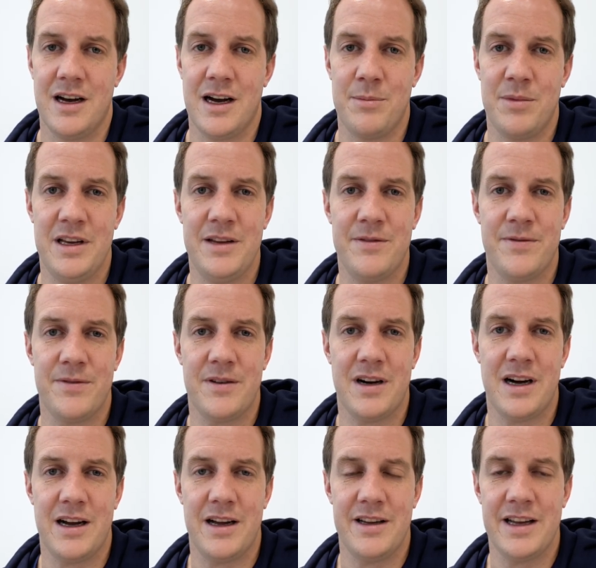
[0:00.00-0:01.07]
I believe
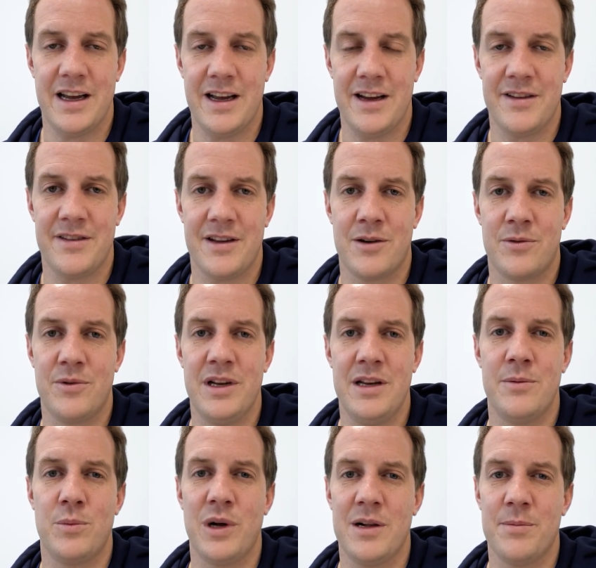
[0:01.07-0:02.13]
EAs are
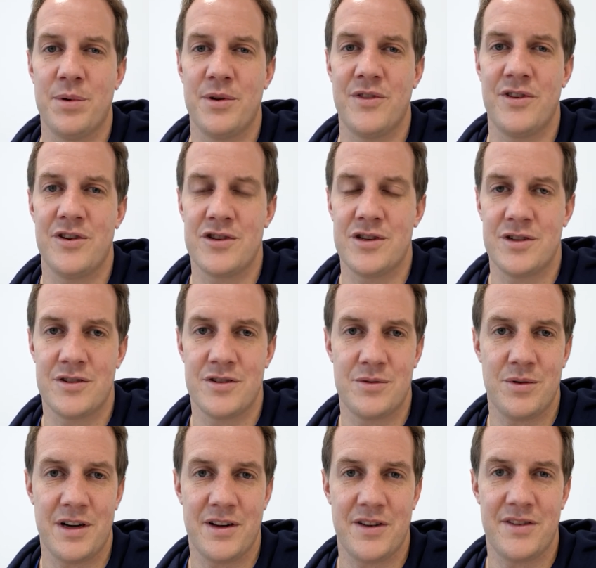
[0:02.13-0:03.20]
really well positioned
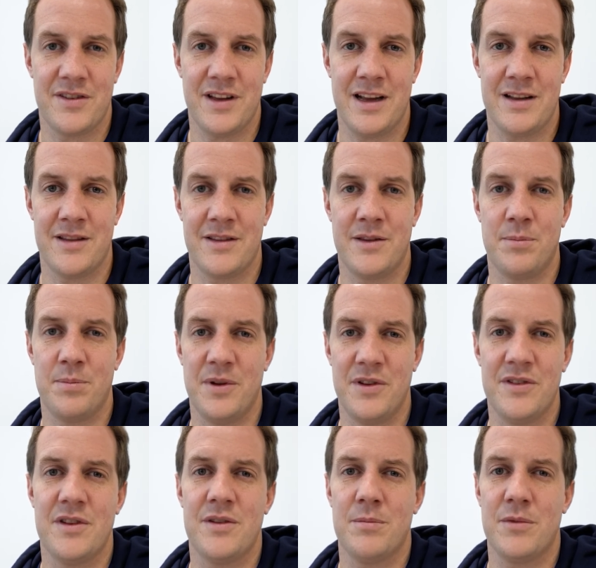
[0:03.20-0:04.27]
to understand the
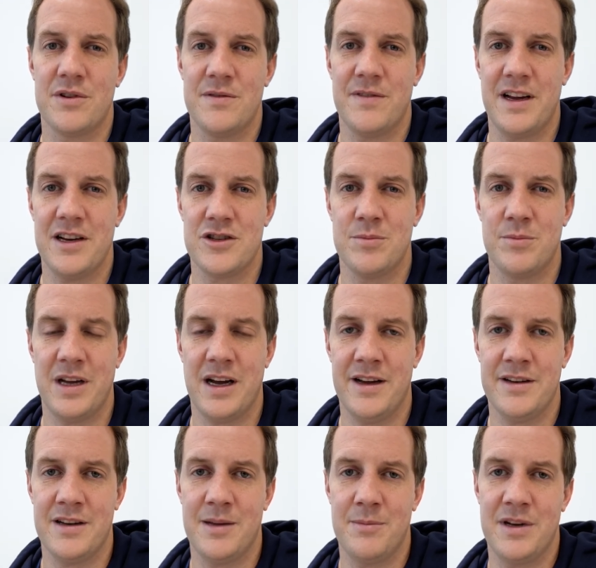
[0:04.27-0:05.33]
business motivation
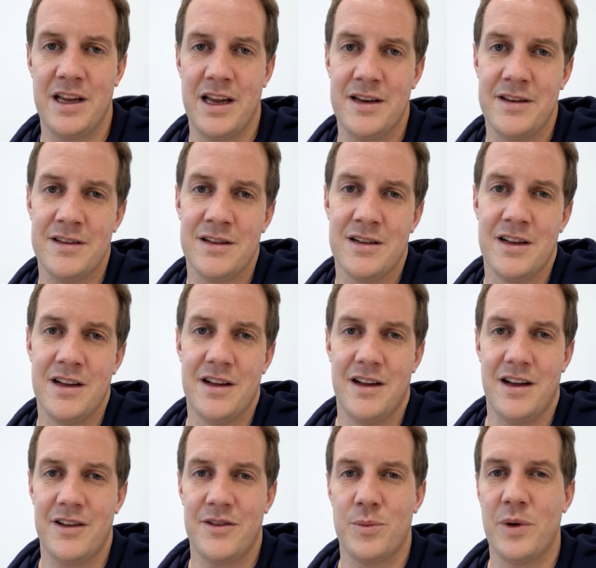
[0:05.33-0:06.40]
behind an M&A deal,
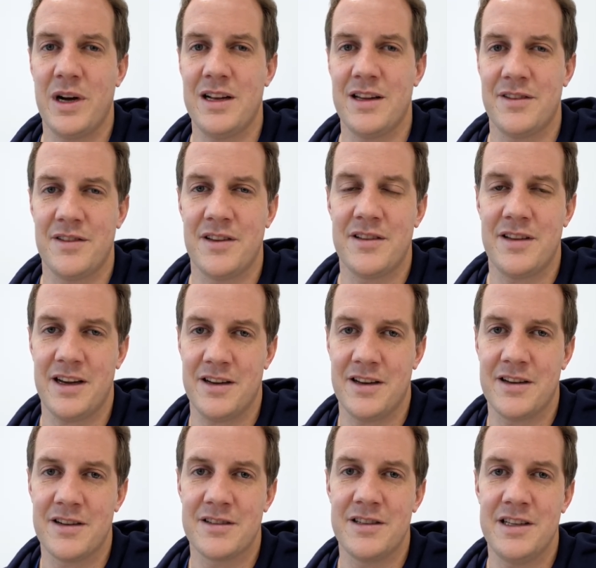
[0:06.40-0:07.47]
as well as the
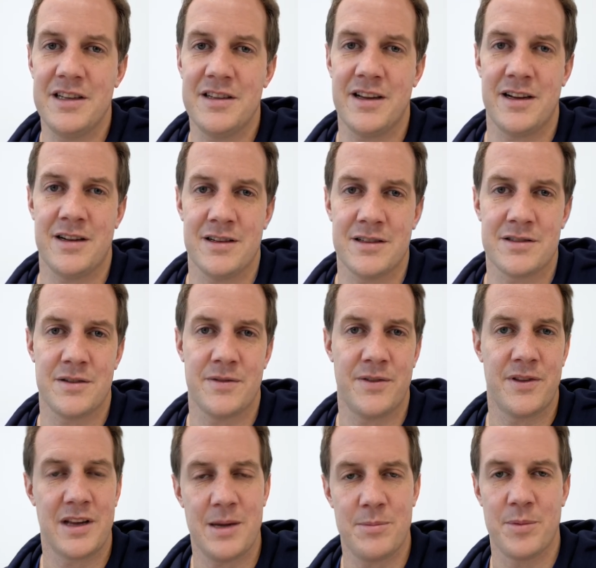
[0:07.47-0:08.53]
technical details of
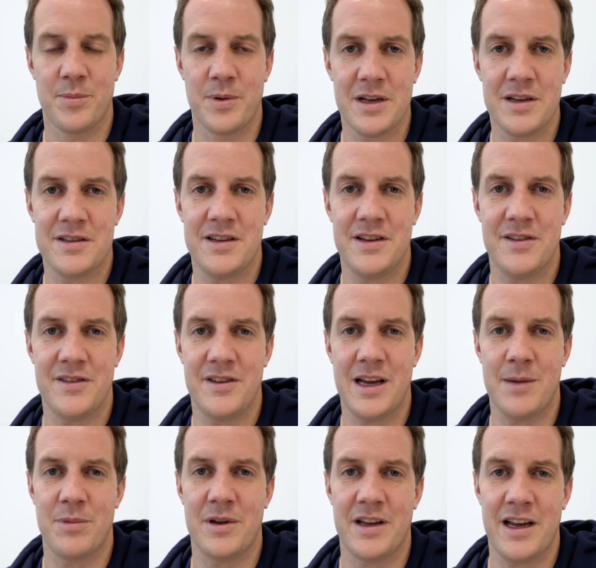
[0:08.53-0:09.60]
the capabilities, the
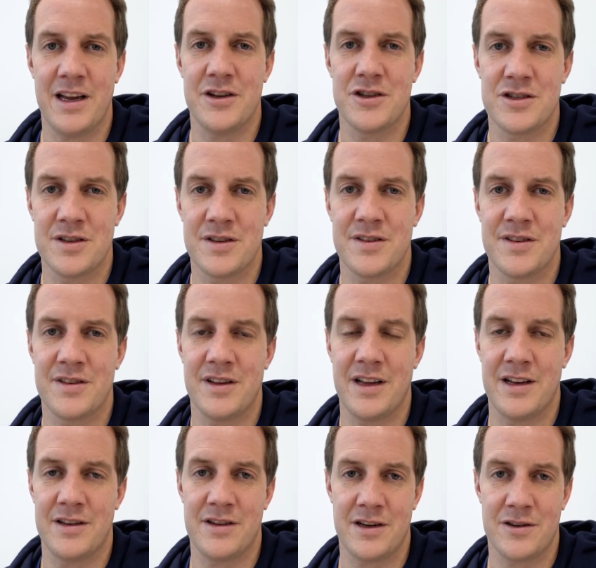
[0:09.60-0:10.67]
applications,
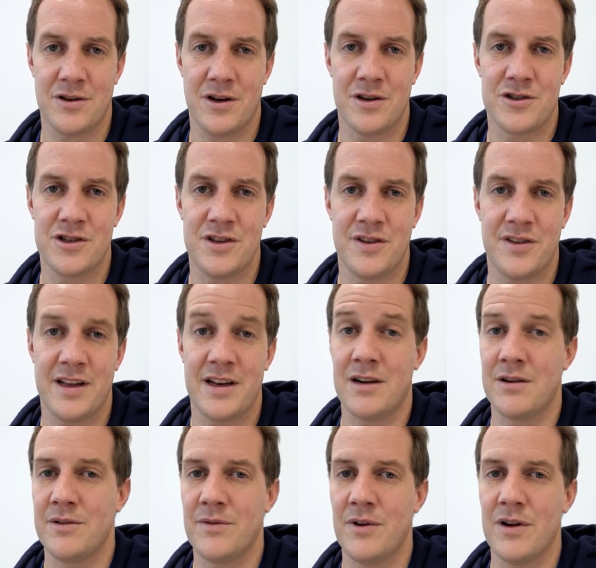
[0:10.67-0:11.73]
and technologies that
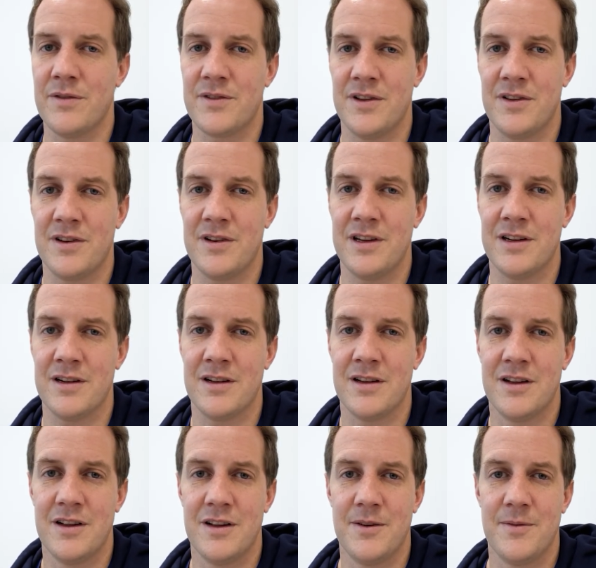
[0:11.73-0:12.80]
are involved in the deal.
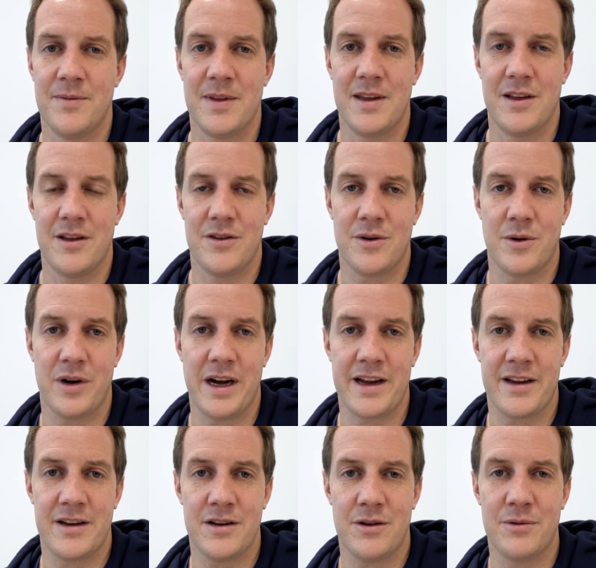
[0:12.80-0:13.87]
So I
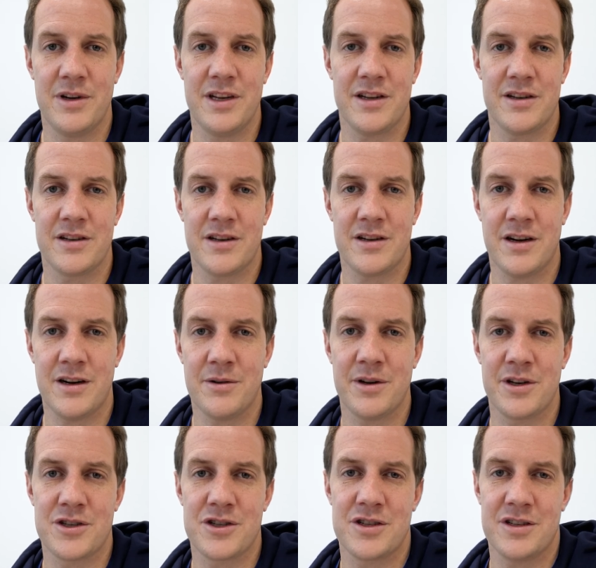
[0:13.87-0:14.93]
can only
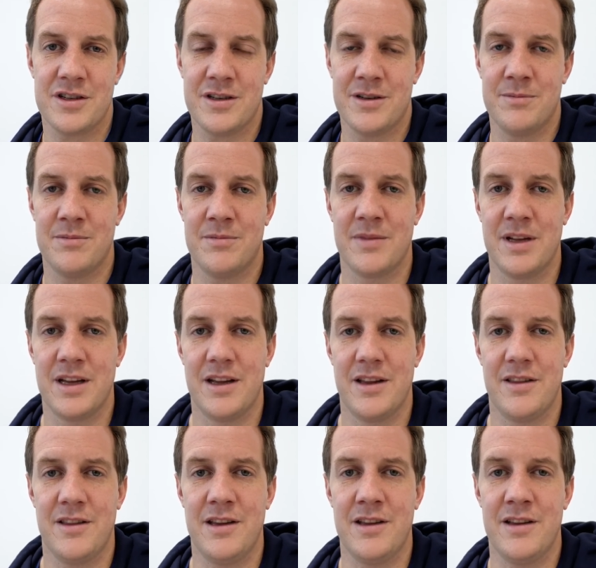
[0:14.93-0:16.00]
encourage um,
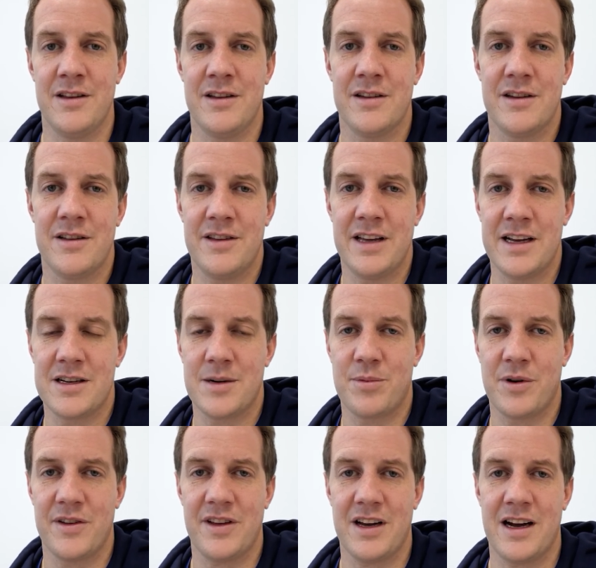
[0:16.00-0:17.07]
the, the
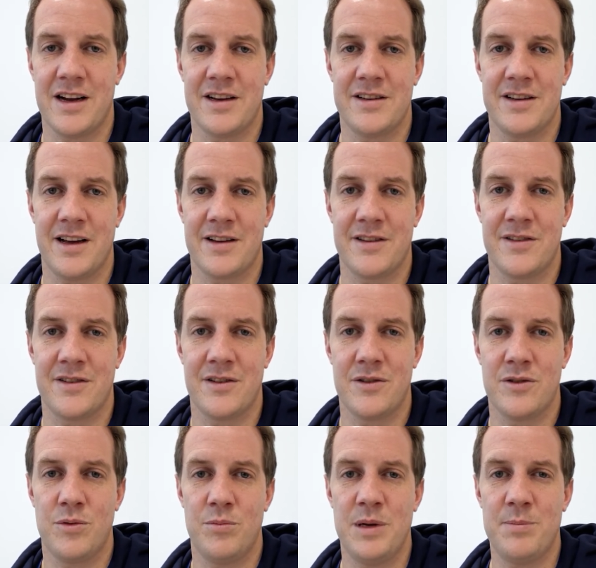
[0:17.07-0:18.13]
enterprise architects
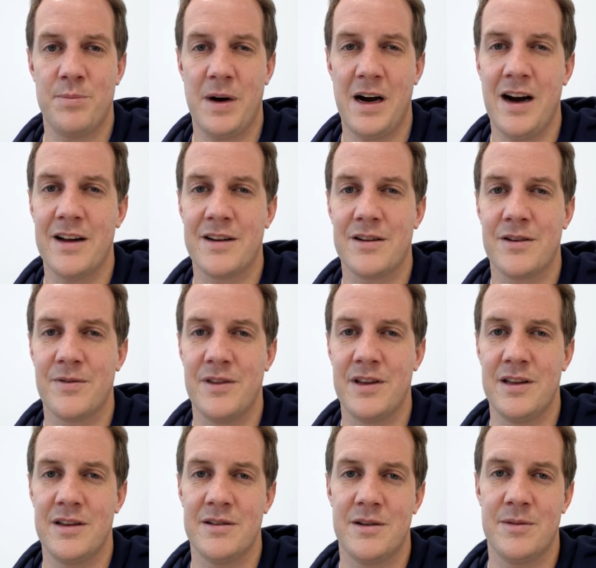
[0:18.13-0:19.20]
to be part of
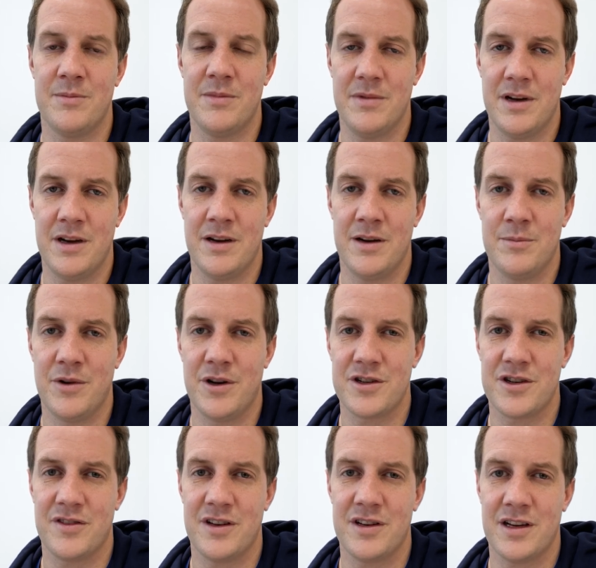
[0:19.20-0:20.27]
the um, uh,
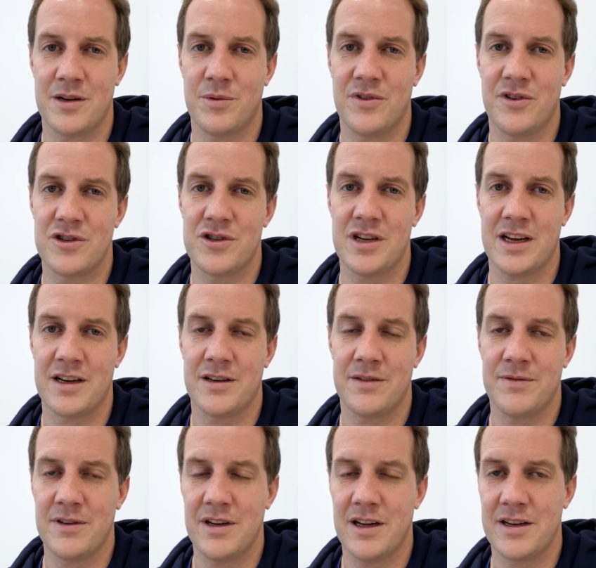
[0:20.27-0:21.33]
mergers and acquisition
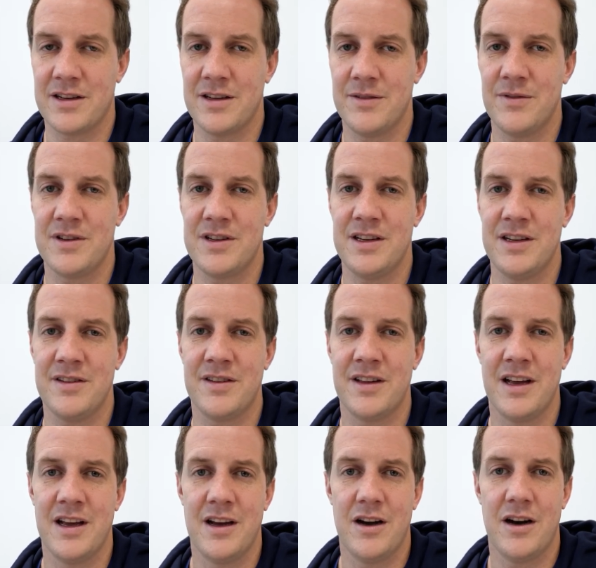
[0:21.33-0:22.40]
act- activities
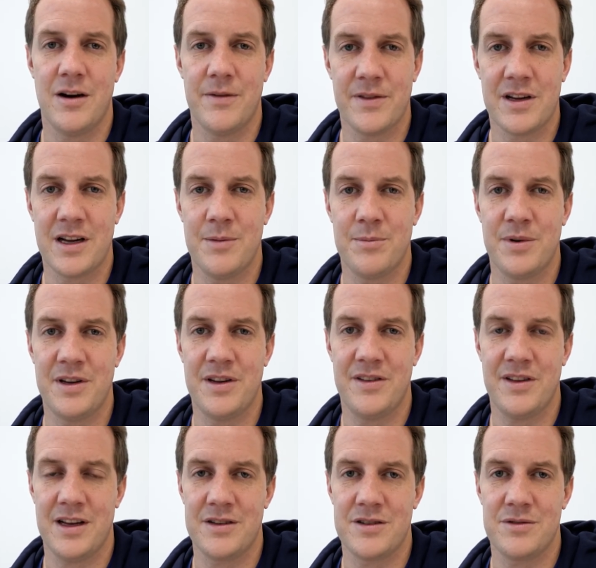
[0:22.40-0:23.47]
of the
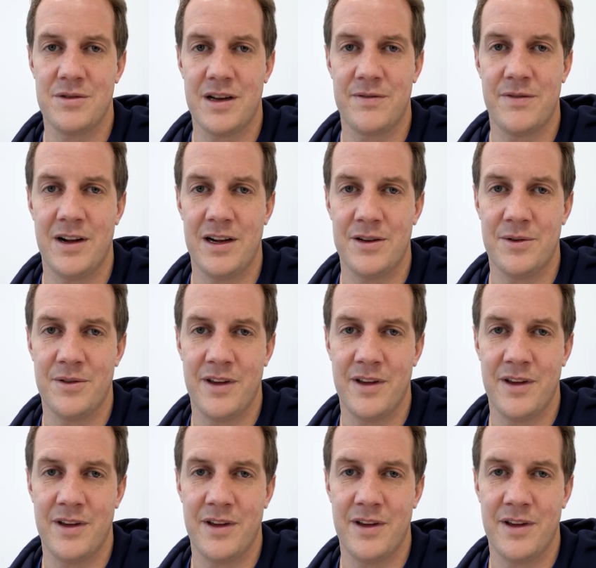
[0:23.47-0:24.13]
companies and to add value